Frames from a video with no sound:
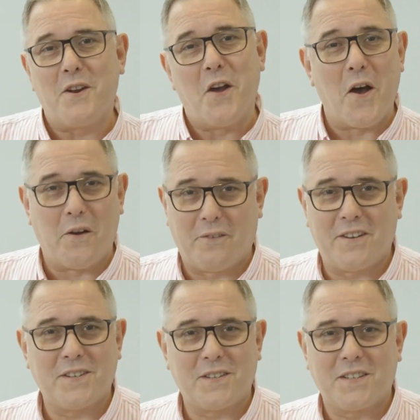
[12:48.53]

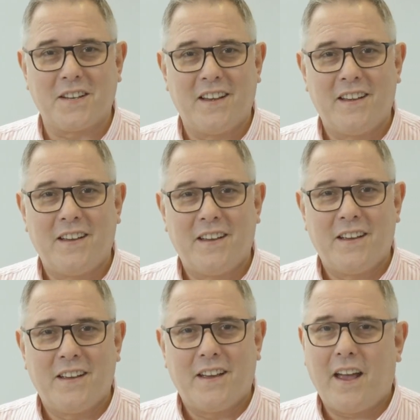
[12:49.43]
nervous
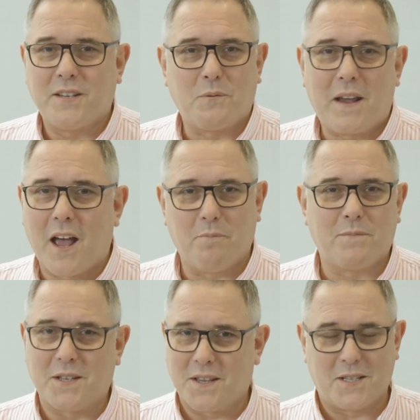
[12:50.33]
as we
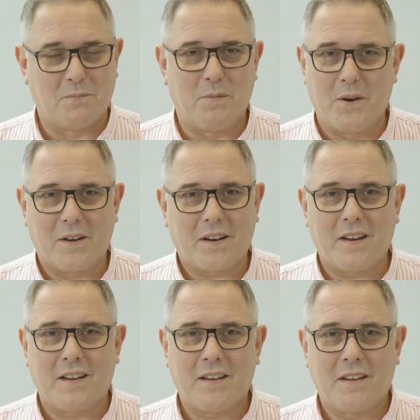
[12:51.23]
come to this book.